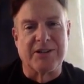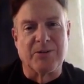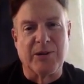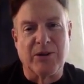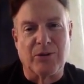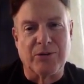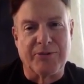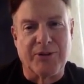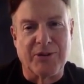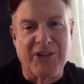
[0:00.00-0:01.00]
we older
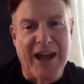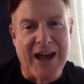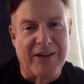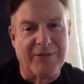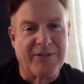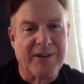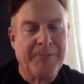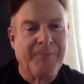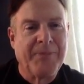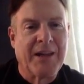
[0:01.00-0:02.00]
folks have,
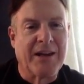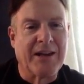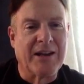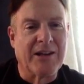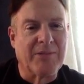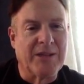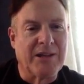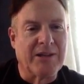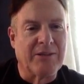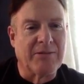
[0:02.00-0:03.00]

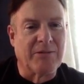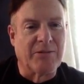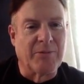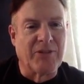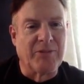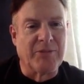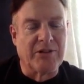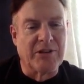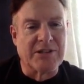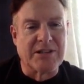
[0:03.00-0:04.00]
and
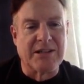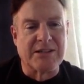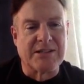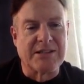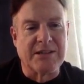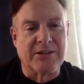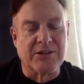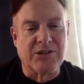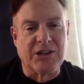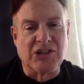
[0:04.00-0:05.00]
responsibilities, it gets,
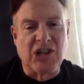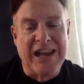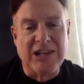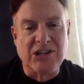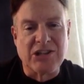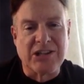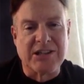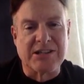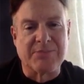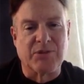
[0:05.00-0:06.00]
a change
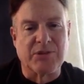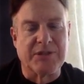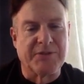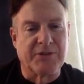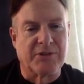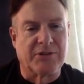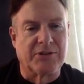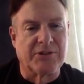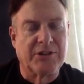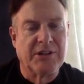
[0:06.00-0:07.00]
gets more
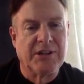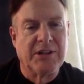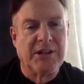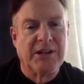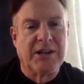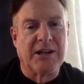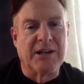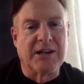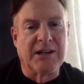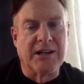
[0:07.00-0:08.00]
difficult,
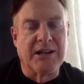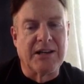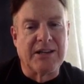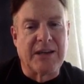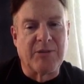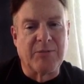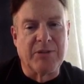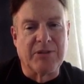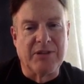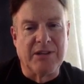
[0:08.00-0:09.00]
and
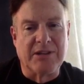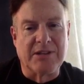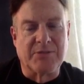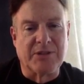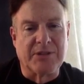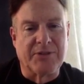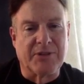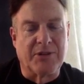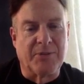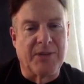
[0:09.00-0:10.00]
adaptability gets more
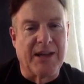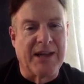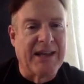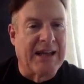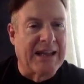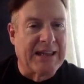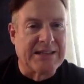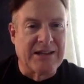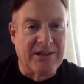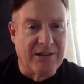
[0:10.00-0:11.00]
difficult. But I can
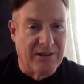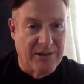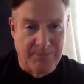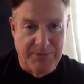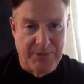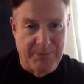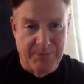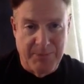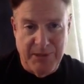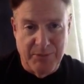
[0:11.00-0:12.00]
tell you that the
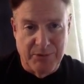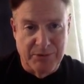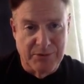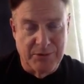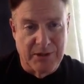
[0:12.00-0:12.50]
people who